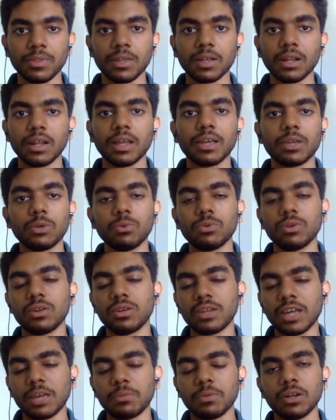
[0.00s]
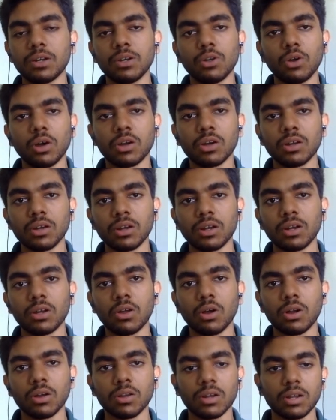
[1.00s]
Like you would type in docker
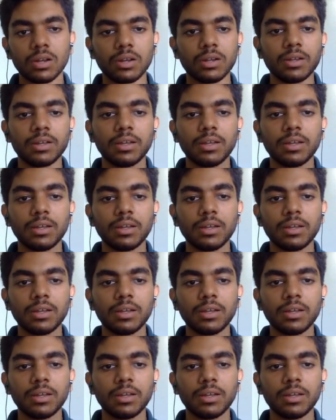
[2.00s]
run,